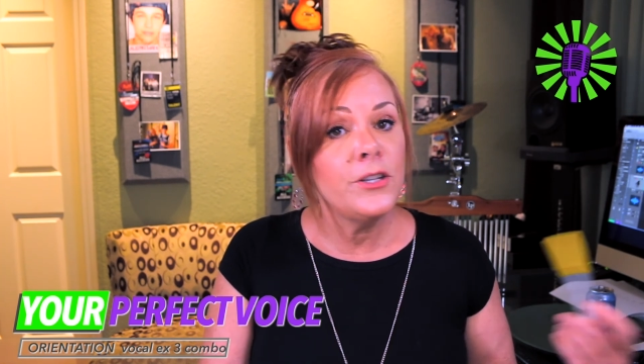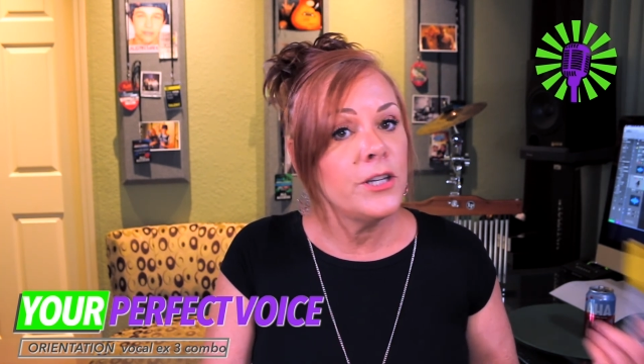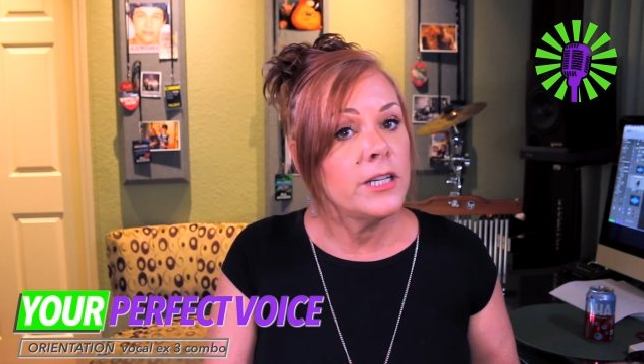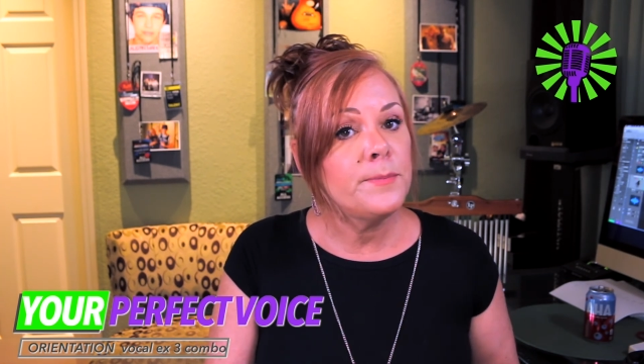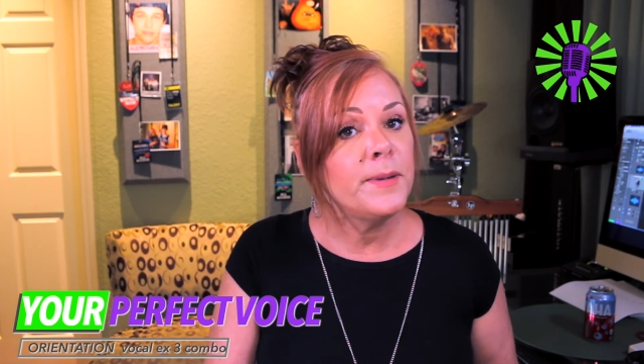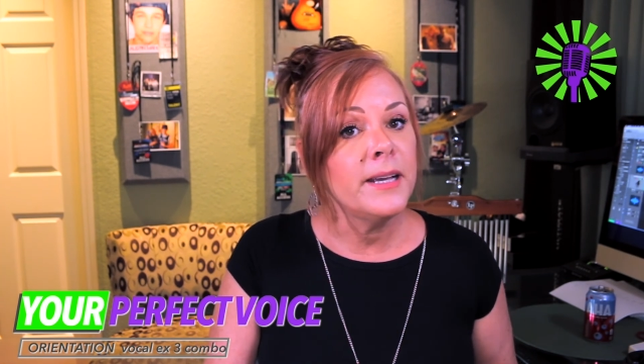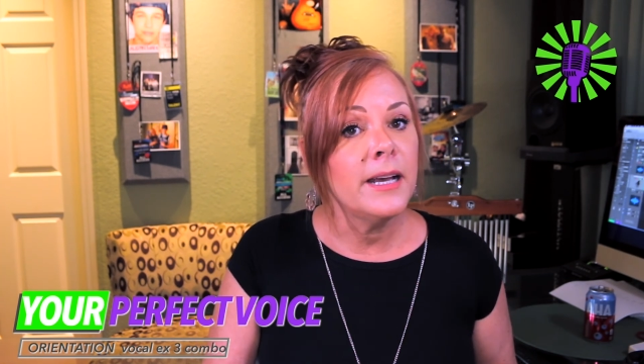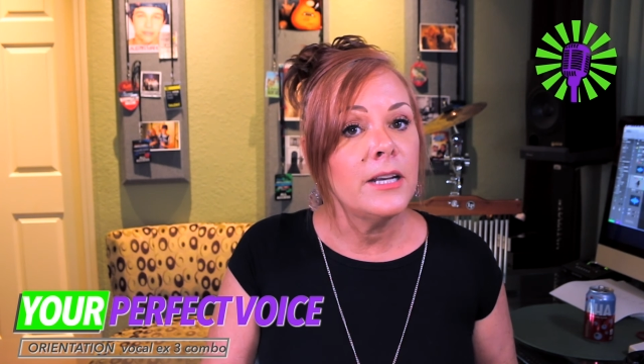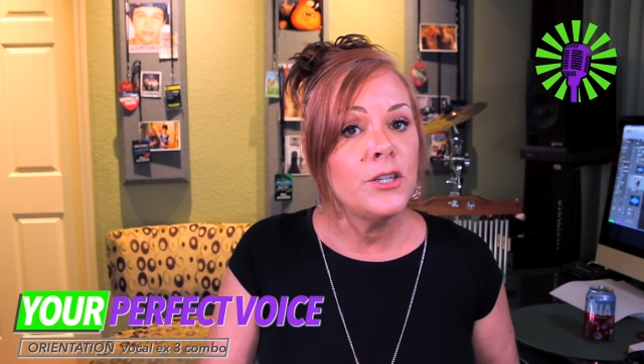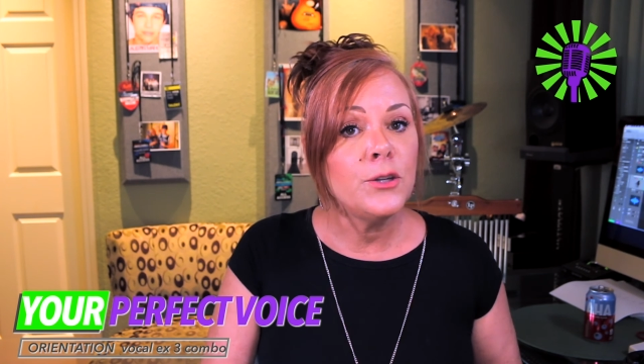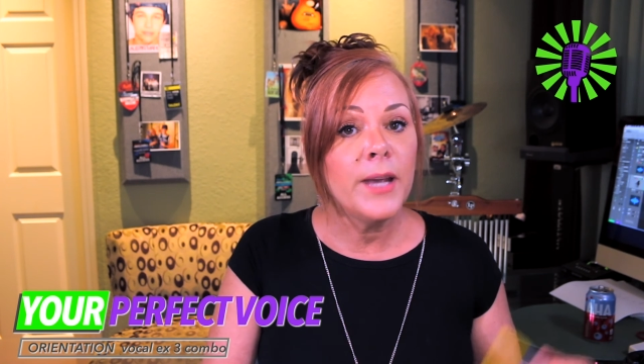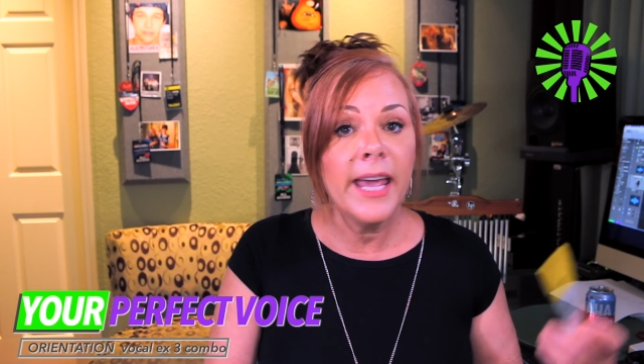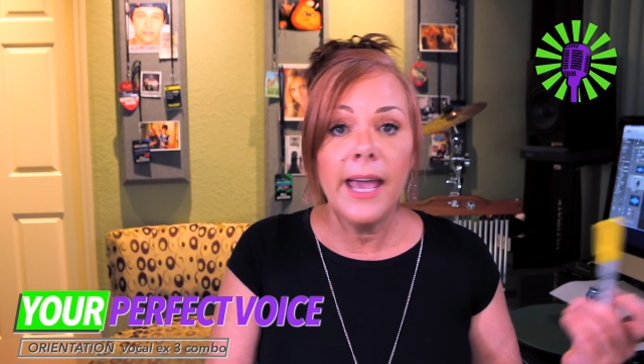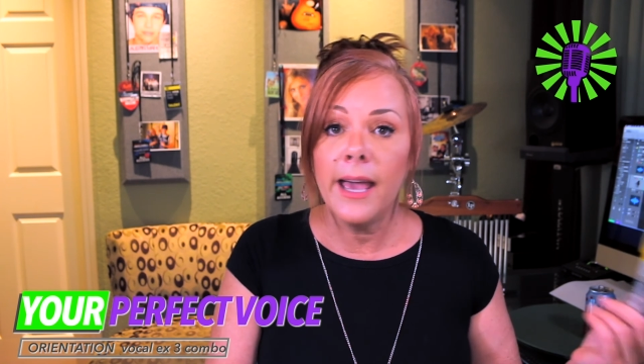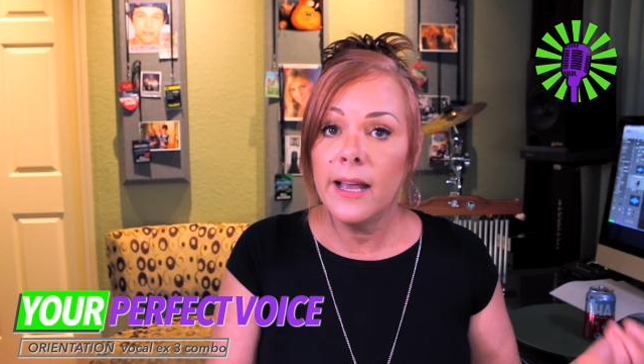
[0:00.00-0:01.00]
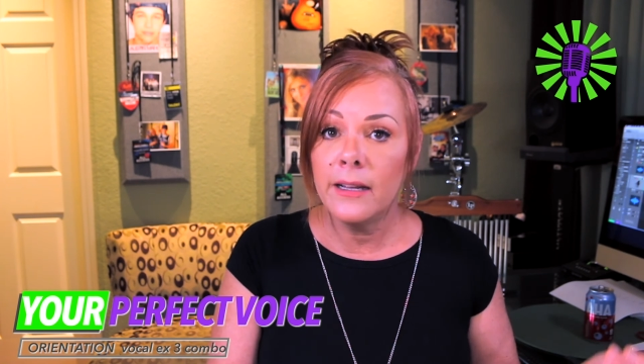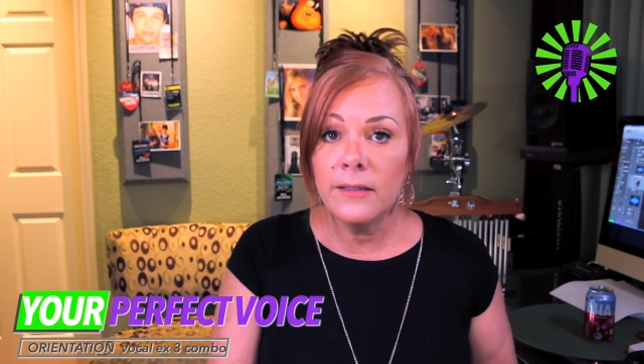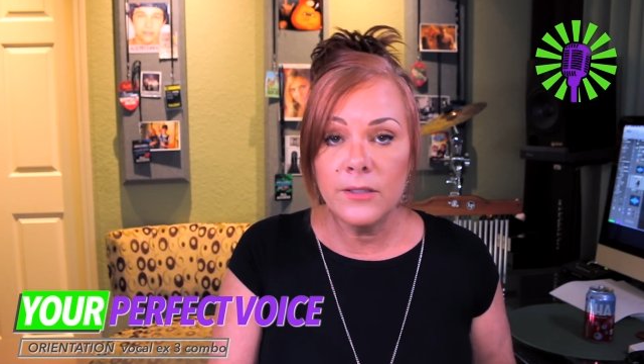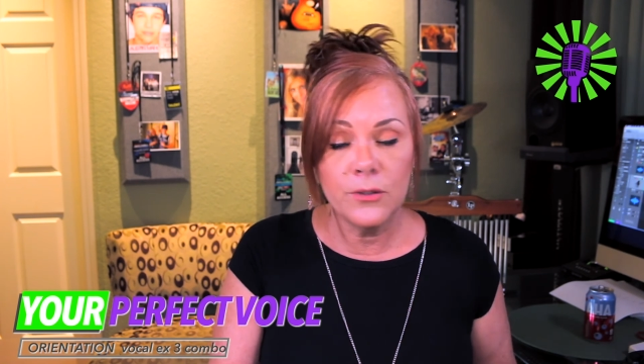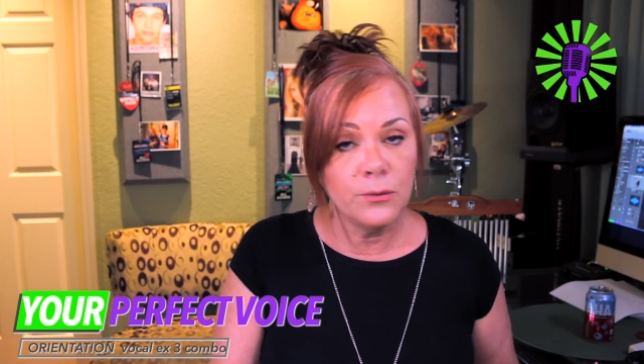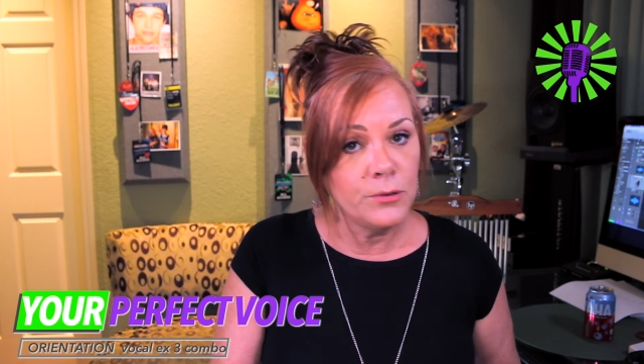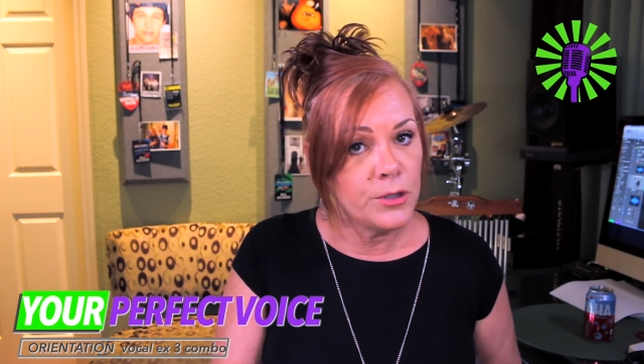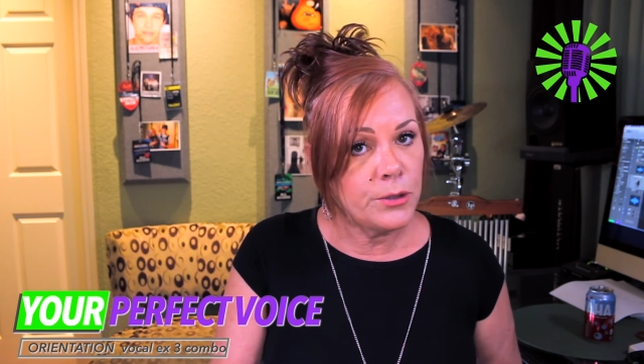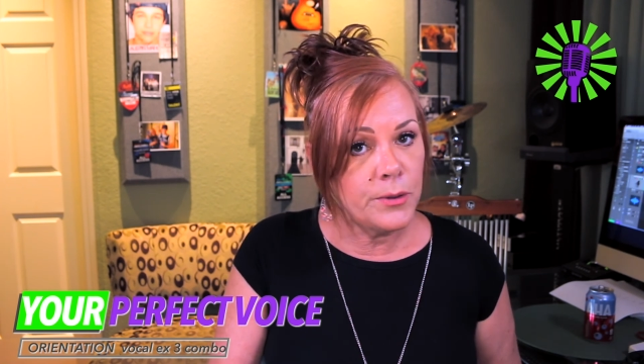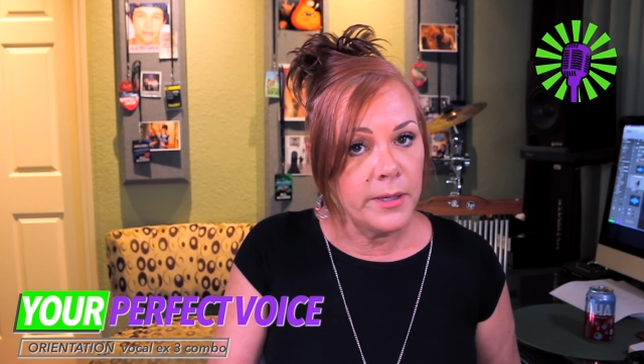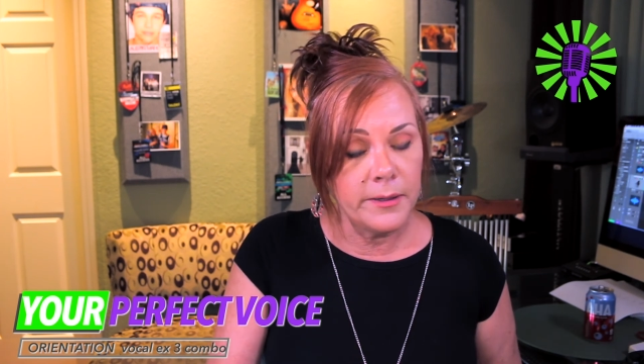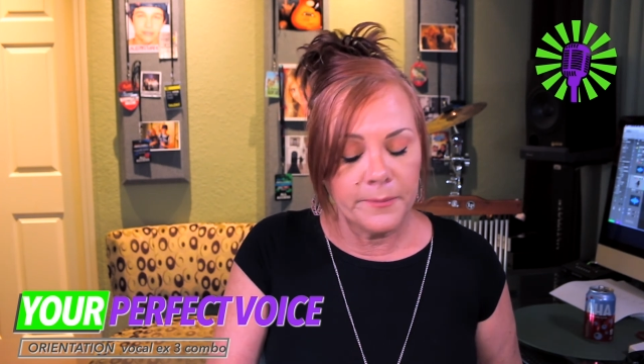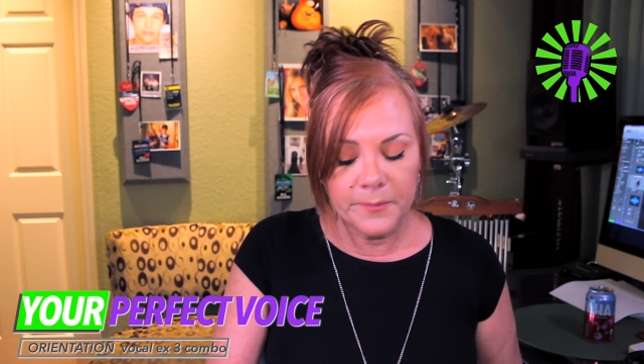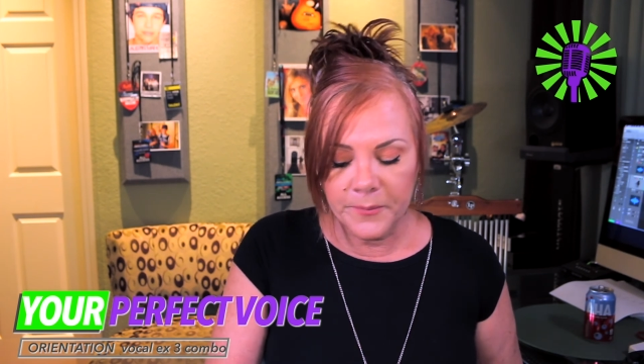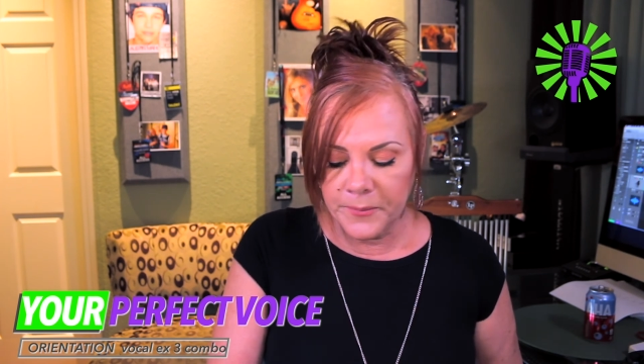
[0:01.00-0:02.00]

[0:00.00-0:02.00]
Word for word: just because you can. Don't do it.